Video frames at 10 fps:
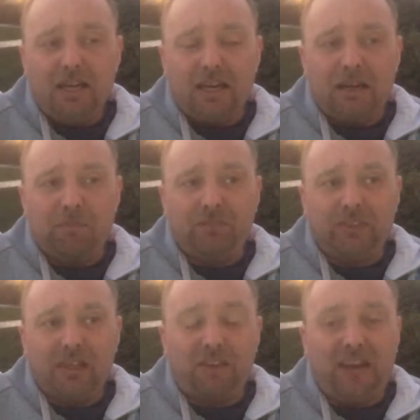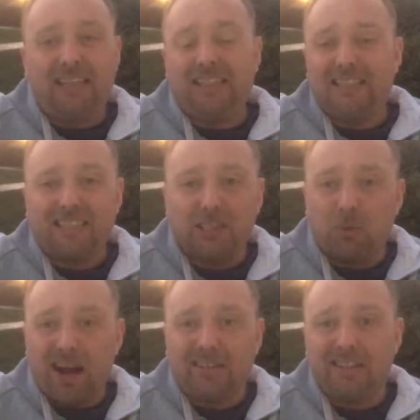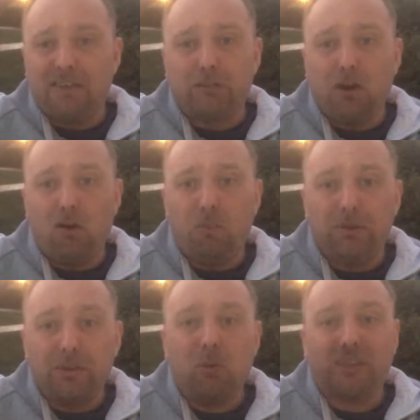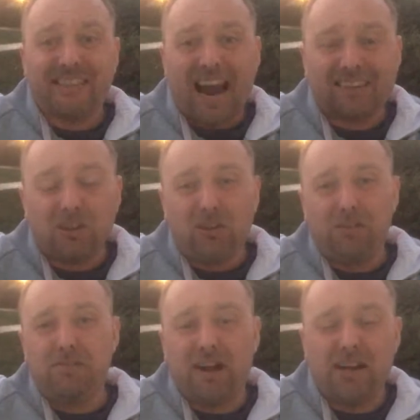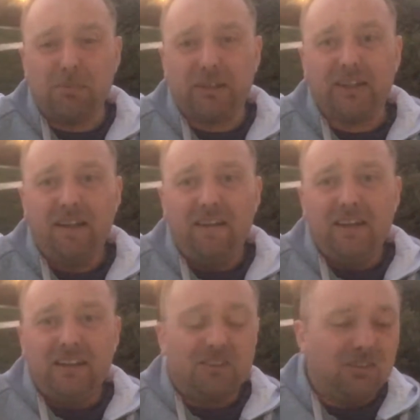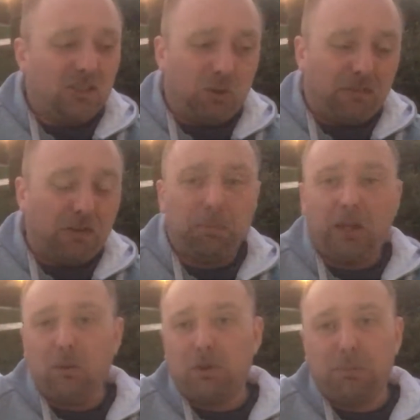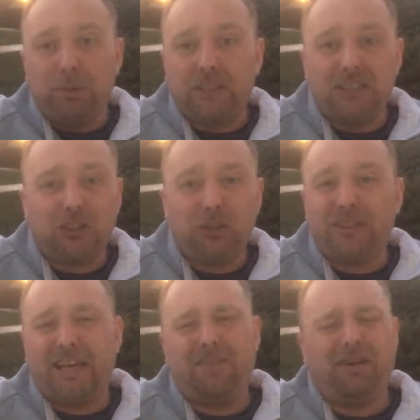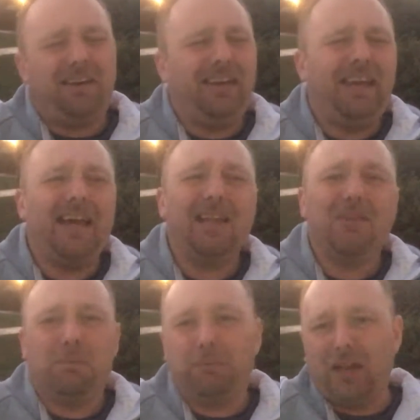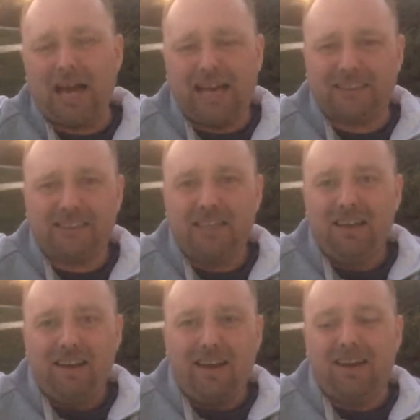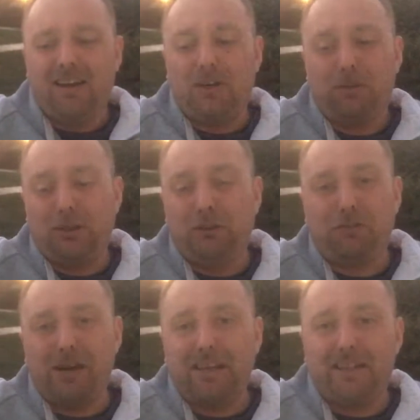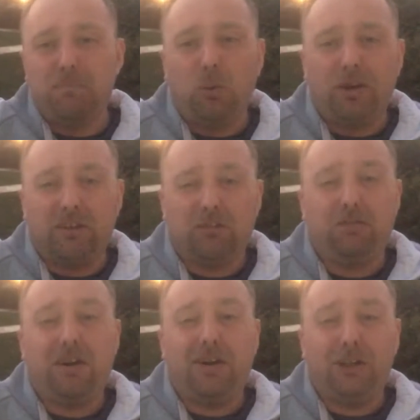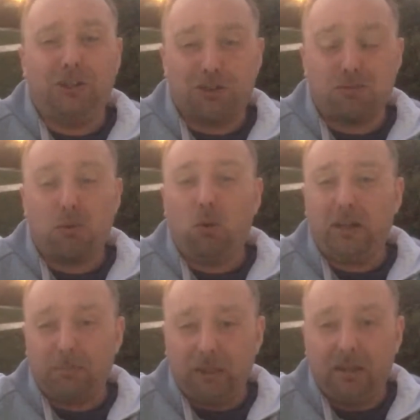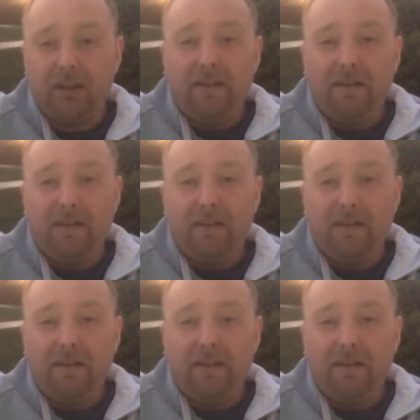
If anything, it's like Grand Theft Auto, but in a more tactical environment. If you're playing with your buddies, you can have a hell of a blast. I know my good friend Gimboyd is very good at trolling me.